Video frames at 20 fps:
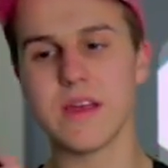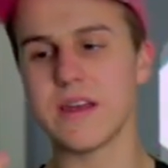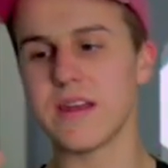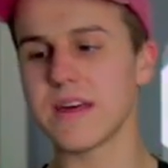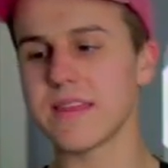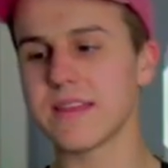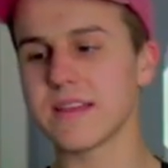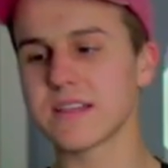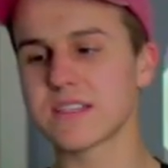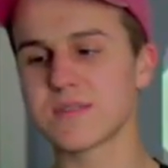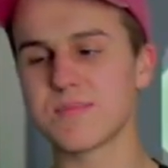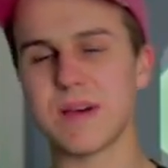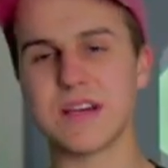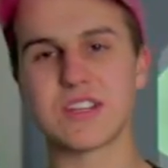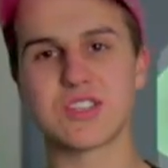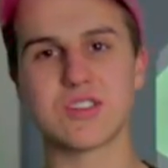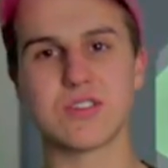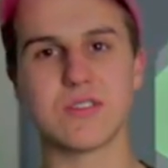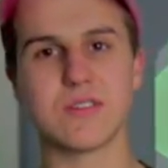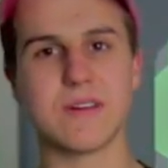Nothing
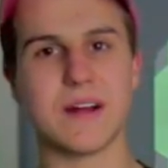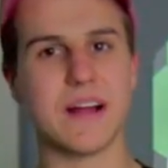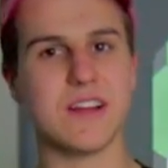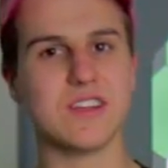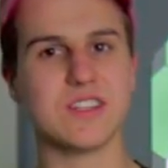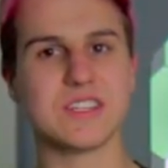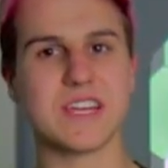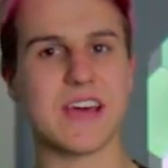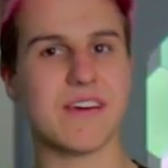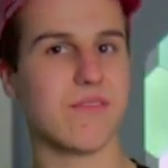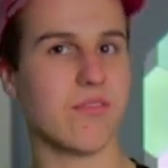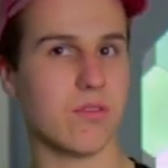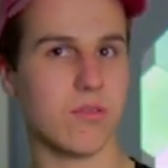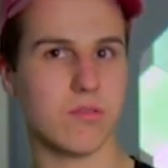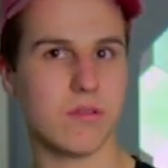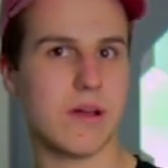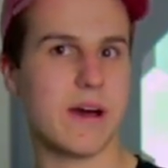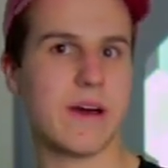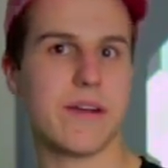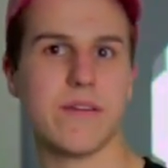special, I just have a
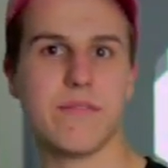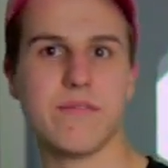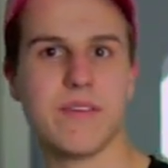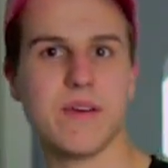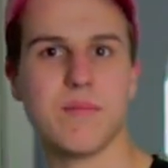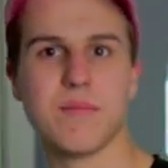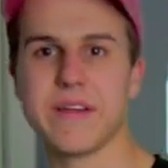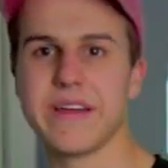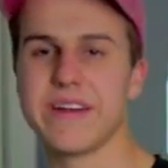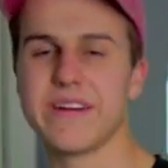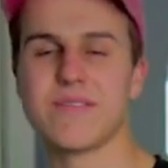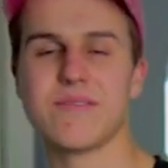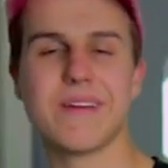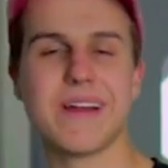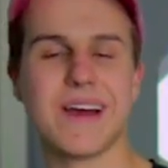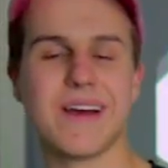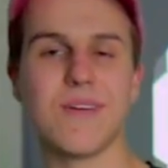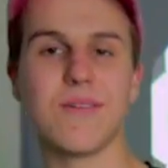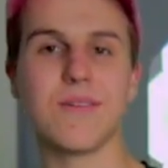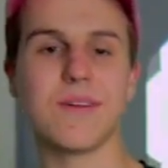lot of them laying
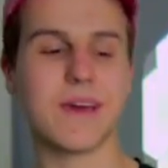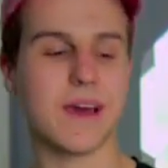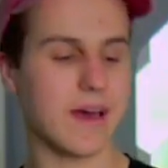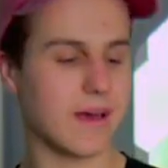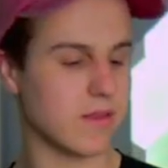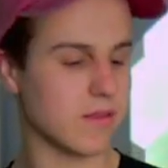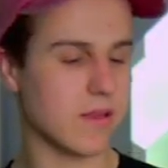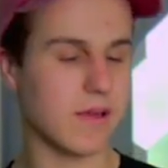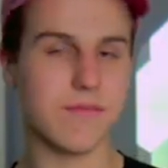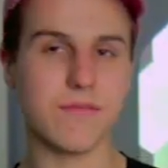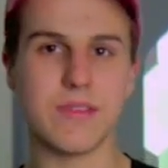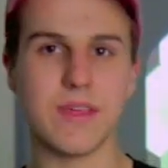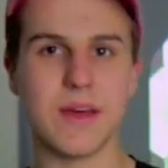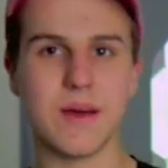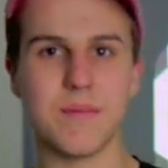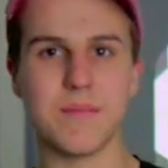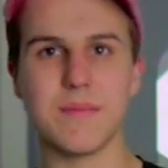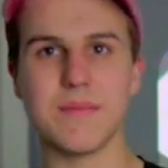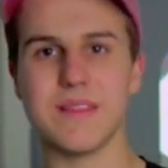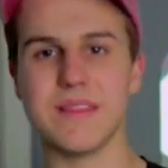around. I love
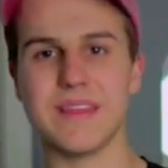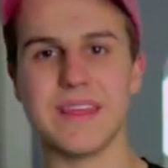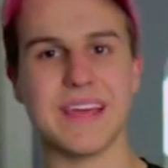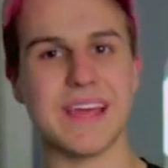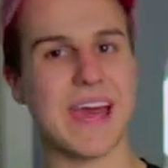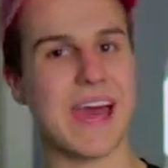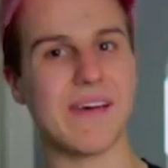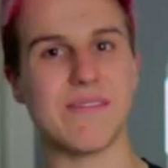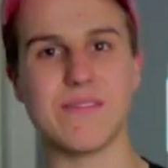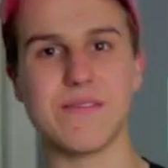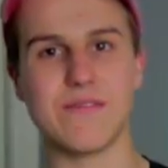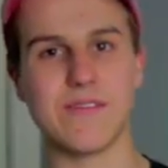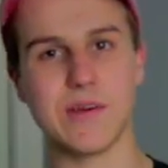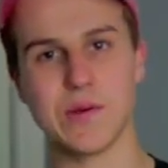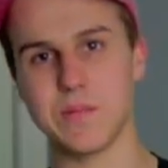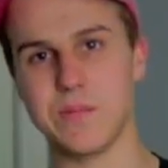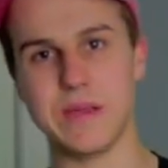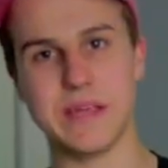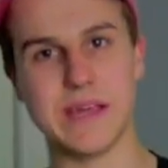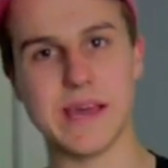them, and they haven't
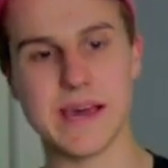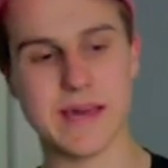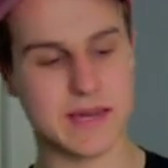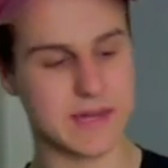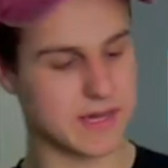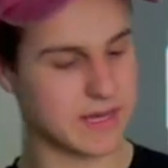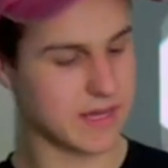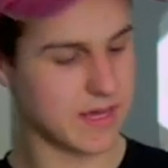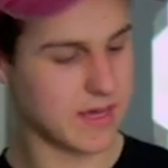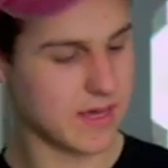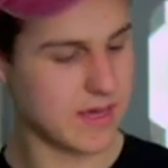failed me yet.